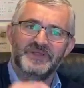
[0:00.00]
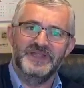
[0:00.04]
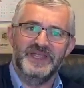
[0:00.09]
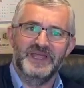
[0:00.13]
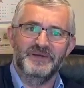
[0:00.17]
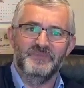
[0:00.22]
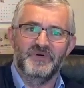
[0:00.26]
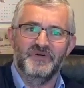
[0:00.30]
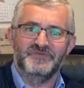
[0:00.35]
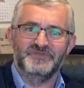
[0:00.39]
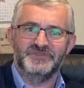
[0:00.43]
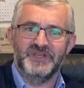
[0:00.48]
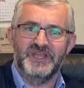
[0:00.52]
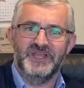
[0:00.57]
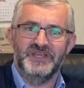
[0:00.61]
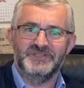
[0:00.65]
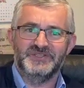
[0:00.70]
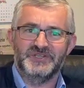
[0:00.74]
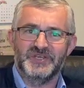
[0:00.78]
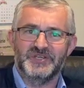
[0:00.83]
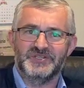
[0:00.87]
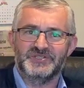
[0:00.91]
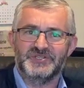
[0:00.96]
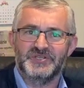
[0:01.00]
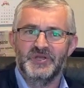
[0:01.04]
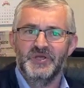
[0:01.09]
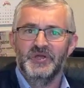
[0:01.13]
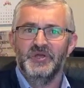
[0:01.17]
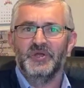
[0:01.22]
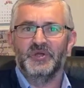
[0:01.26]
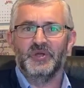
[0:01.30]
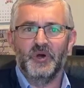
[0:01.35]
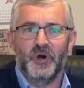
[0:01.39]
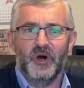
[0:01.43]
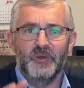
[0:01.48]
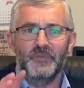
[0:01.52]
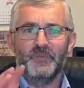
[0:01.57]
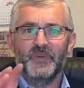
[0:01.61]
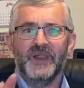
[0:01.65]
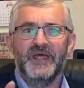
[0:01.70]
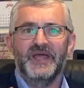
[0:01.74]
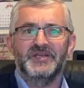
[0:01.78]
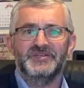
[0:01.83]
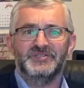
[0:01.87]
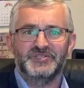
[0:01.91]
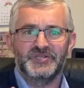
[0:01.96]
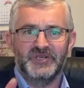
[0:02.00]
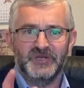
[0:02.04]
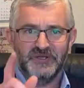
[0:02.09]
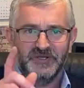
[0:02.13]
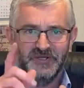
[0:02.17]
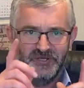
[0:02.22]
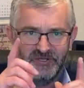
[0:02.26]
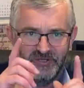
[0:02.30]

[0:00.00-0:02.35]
name of Jesus. God bless you.